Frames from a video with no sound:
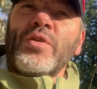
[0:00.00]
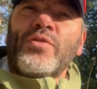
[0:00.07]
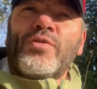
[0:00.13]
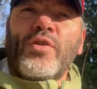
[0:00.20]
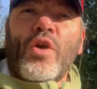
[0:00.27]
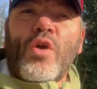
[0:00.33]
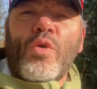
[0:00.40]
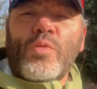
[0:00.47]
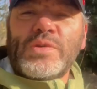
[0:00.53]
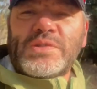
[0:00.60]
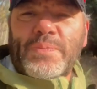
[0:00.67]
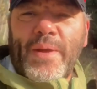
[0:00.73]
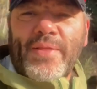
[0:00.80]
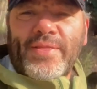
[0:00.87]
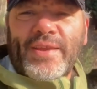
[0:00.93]
So we
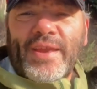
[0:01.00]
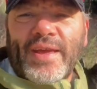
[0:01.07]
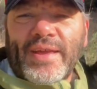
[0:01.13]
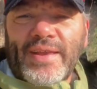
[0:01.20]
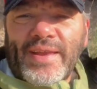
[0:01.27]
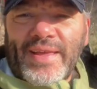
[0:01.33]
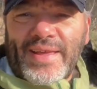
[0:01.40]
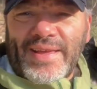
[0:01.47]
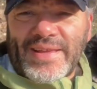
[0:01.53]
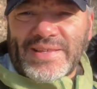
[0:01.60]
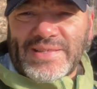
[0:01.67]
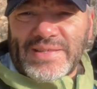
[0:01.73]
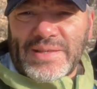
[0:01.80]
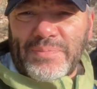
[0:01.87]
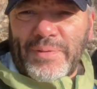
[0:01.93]
spent the night
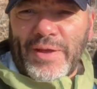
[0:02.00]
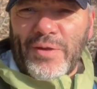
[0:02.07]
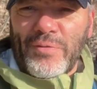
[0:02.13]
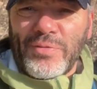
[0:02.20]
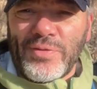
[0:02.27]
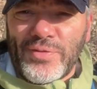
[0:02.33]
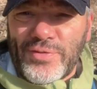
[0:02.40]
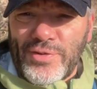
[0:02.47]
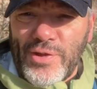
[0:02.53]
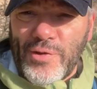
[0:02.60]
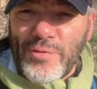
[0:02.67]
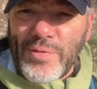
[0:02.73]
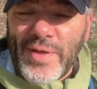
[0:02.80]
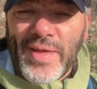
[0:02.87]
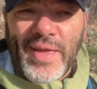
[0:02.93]
sleeping out in the
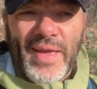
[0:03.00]
snow.